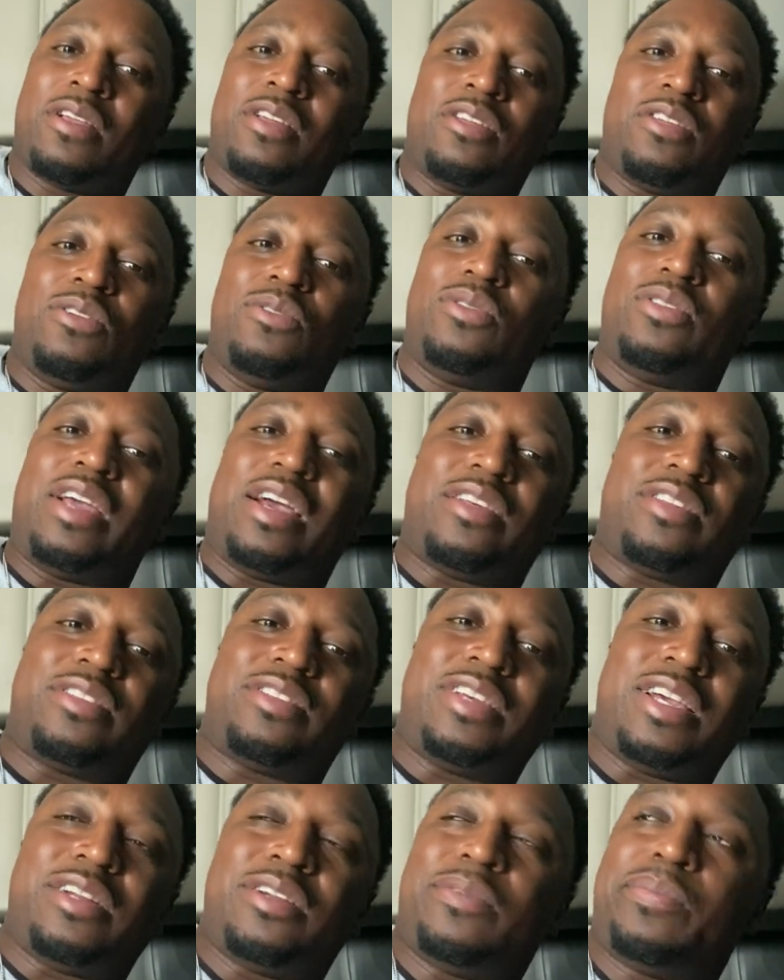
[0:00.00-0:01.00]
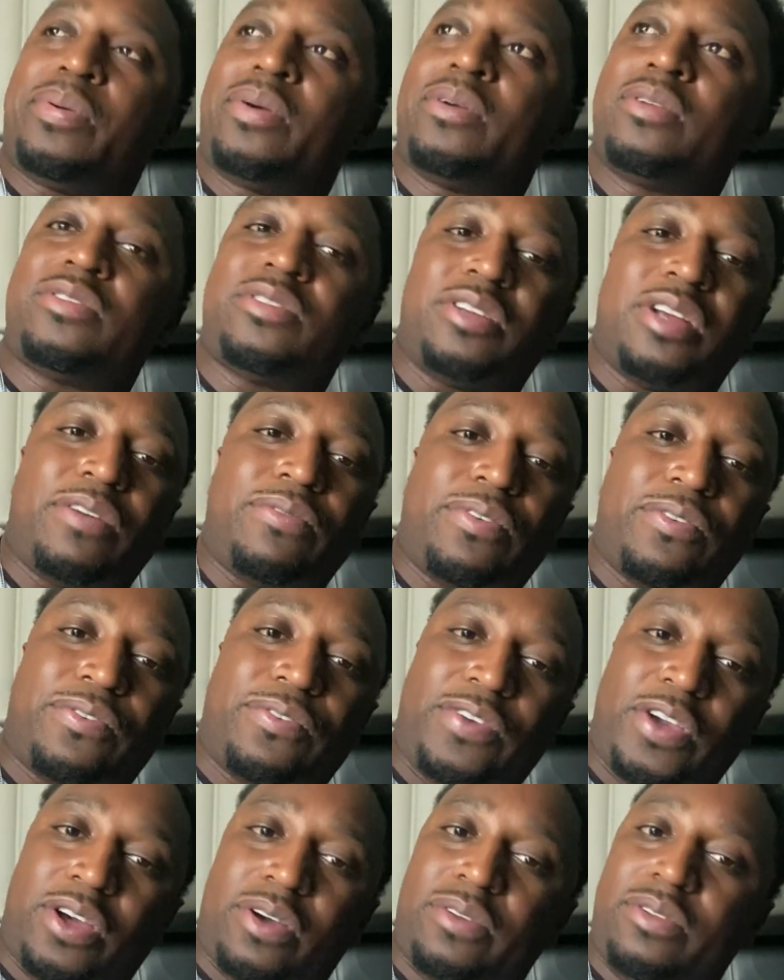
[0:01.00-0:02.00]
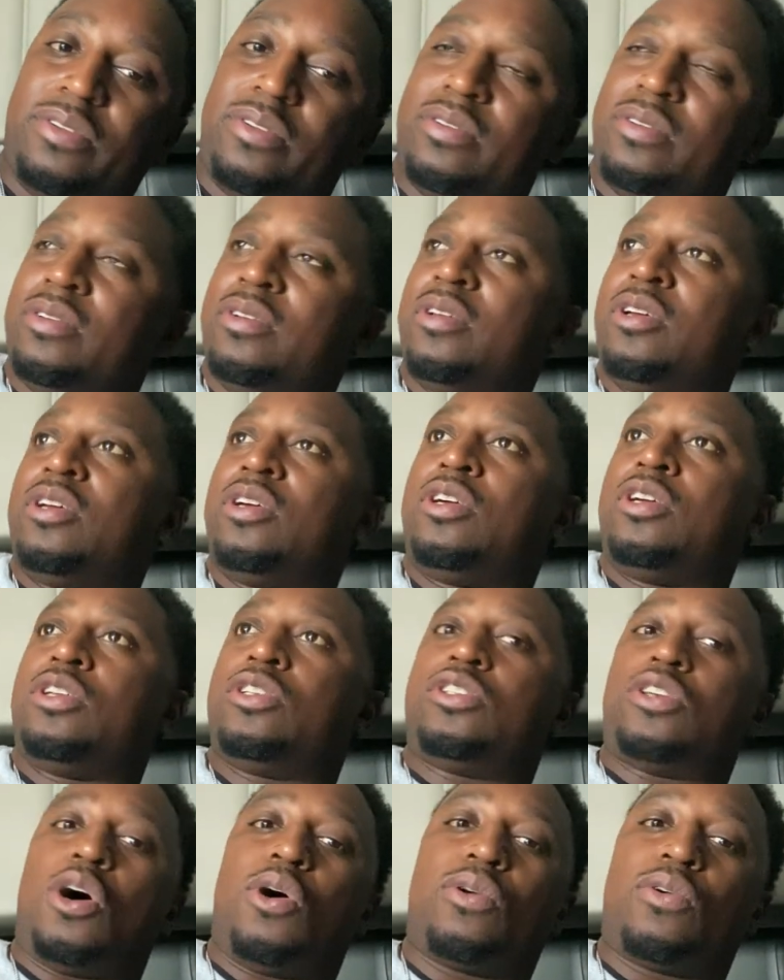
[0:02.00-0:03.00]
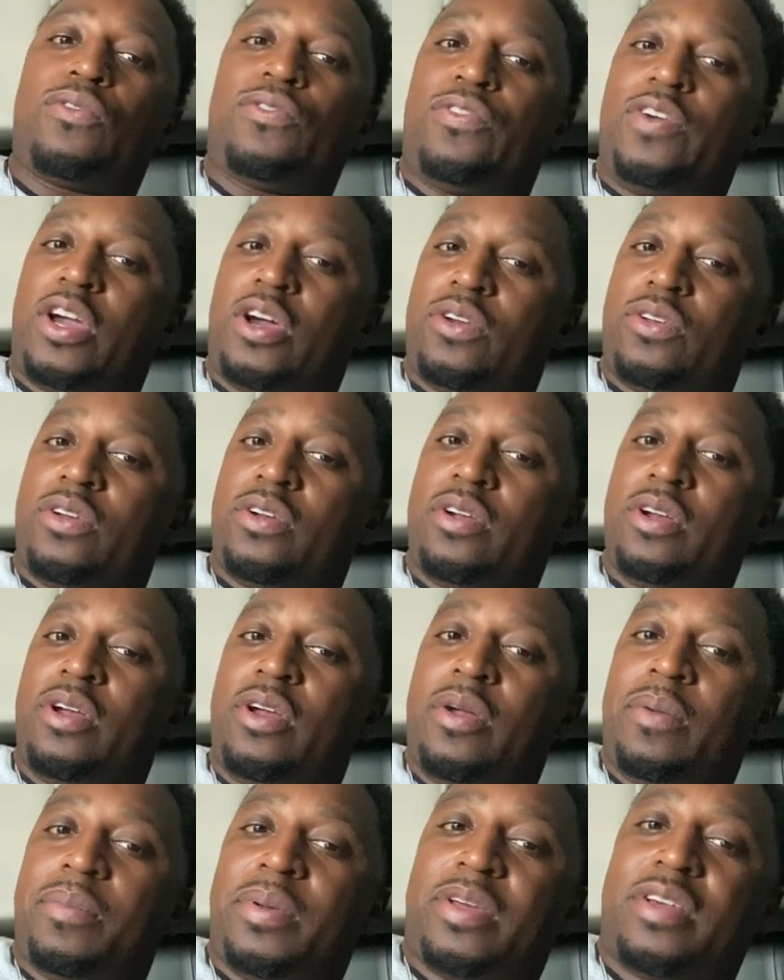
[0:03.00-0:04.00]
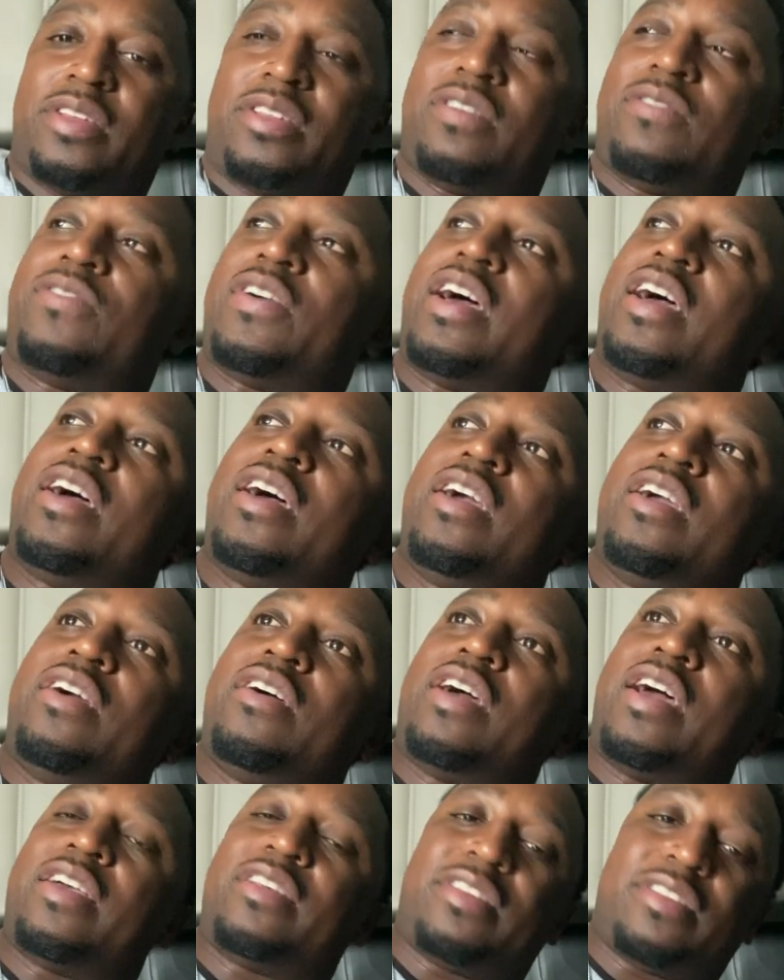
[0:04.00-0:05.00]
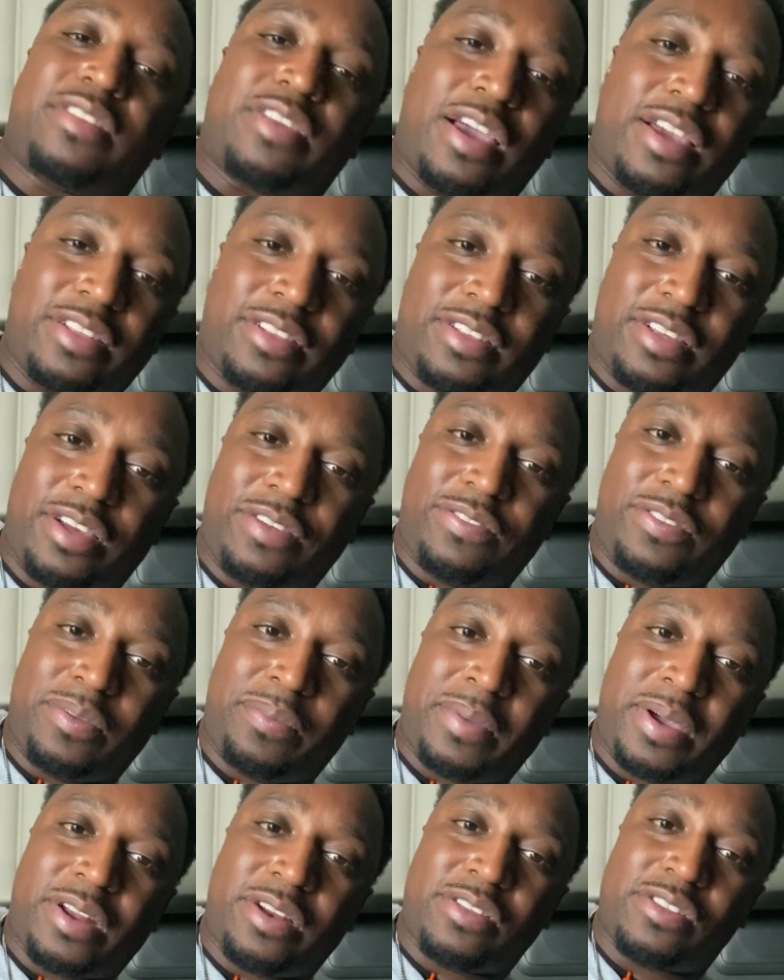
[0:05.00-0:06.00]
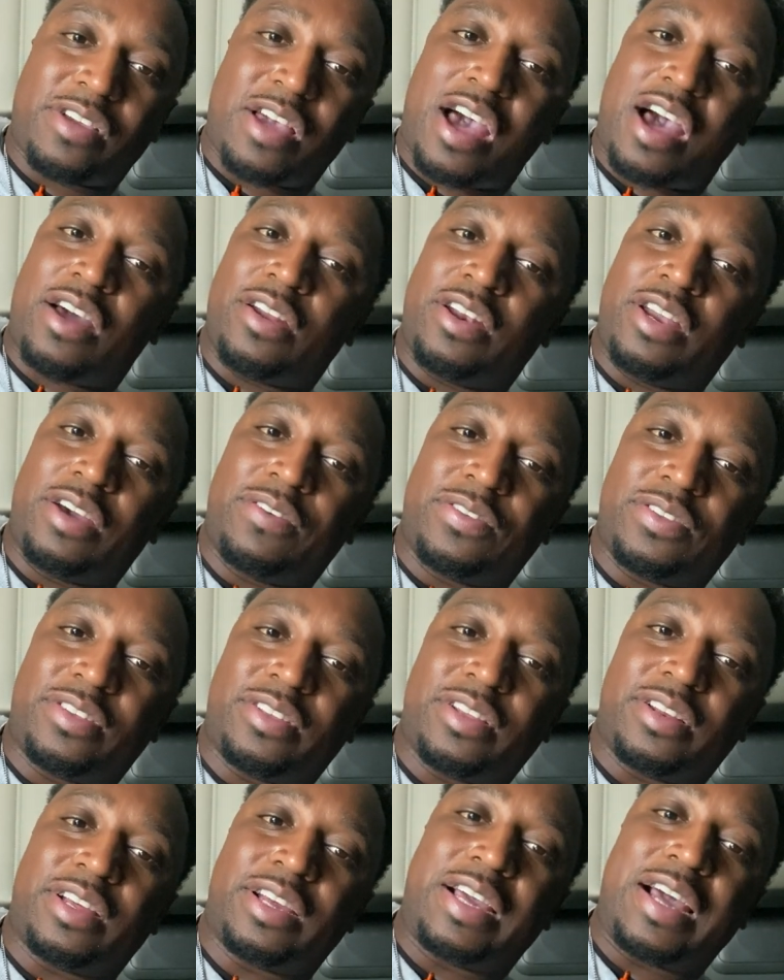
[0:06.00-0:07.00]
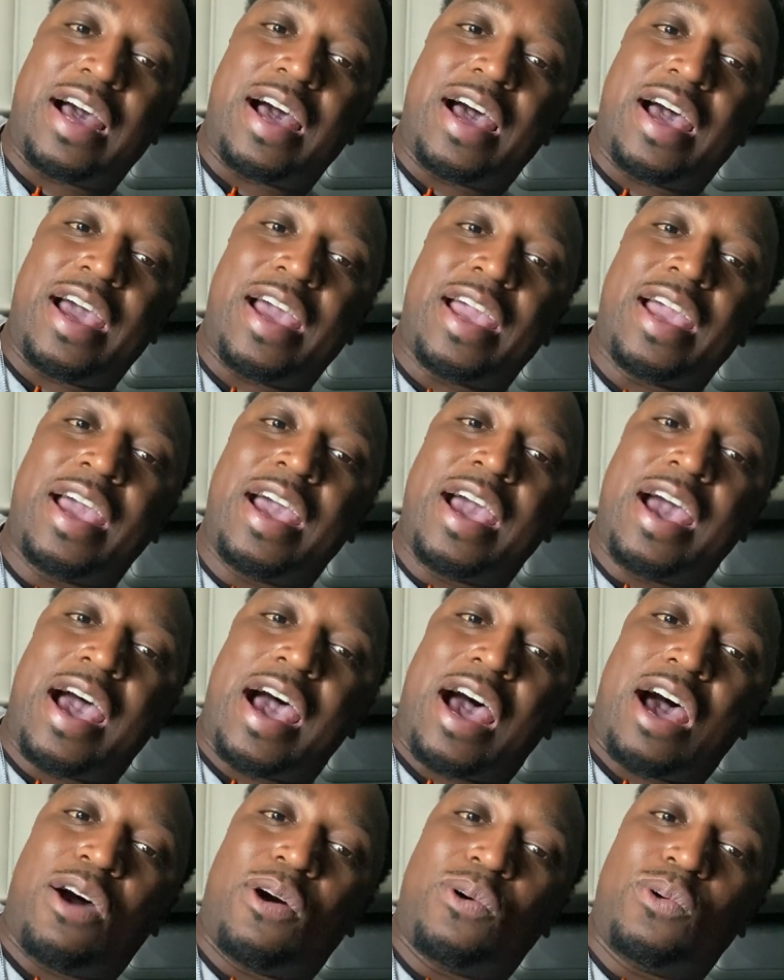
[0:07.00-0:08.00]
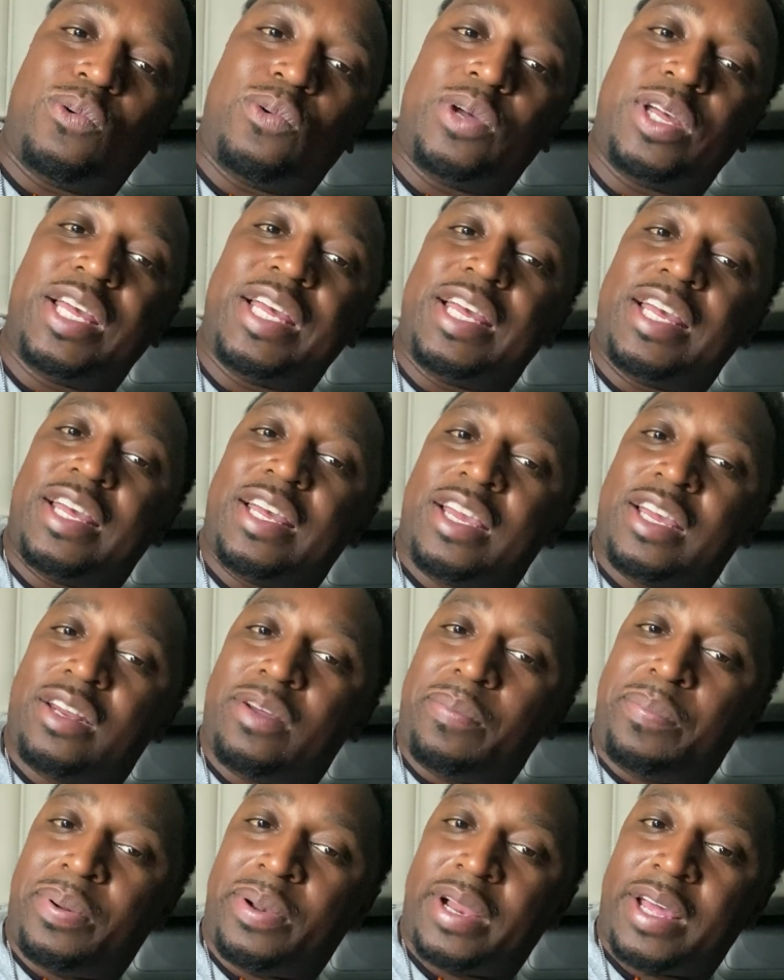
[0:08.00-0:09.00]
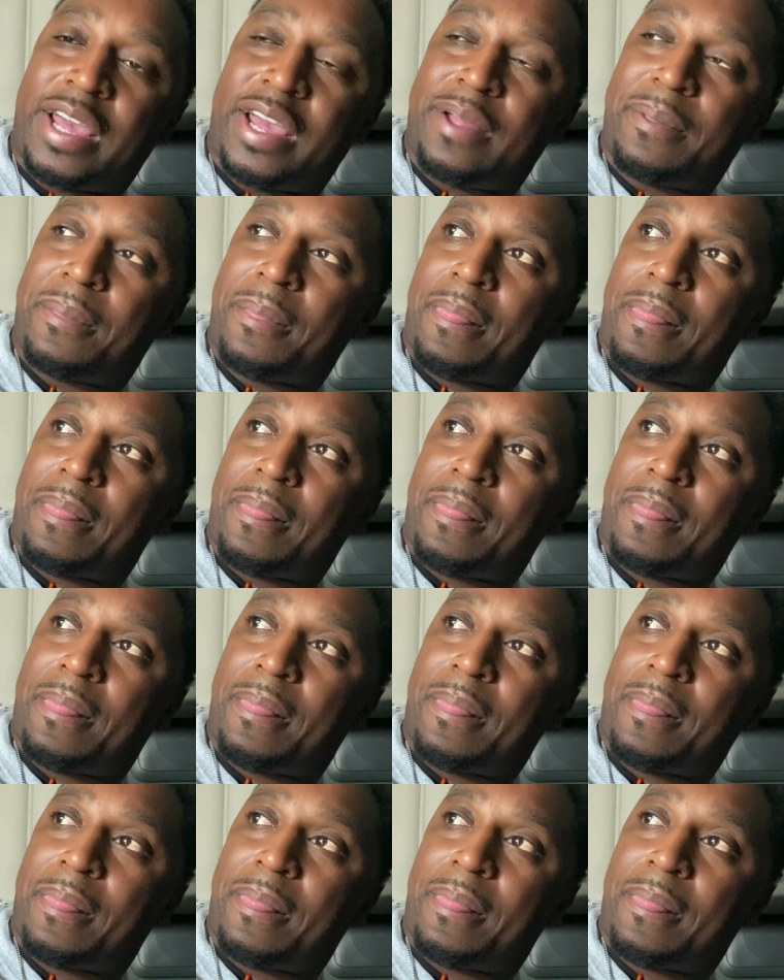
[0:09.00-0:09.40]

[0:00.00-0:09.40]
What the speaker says: That's setting the person up for failure, total failure. Because if as a site safety manager, I'll never send a guy out in a plant